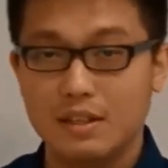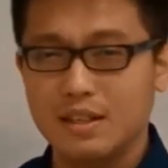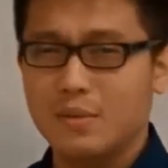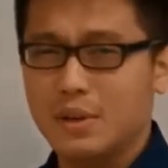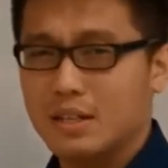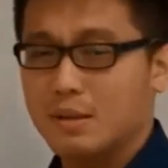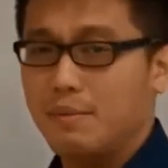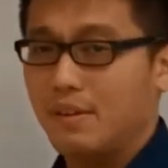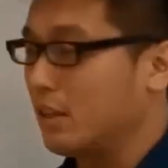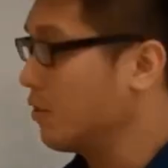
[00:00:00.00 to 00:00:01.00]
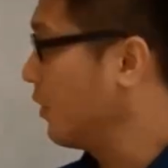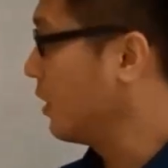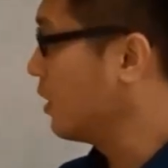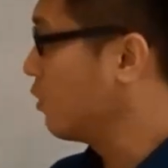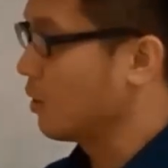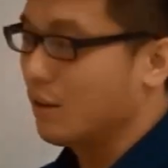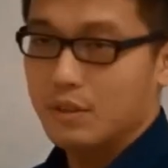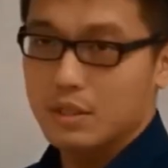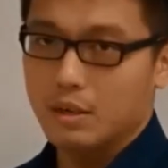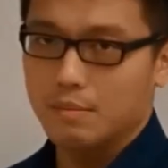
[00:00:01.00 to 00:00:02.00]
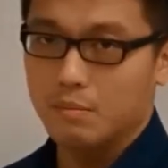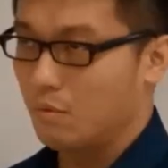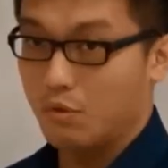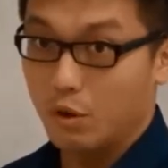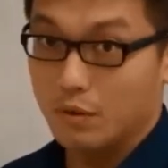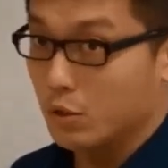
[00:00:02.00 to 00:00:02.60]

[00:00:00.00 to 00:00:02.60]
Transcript: Yeah, we can simplify this further. This will give us um, 3 over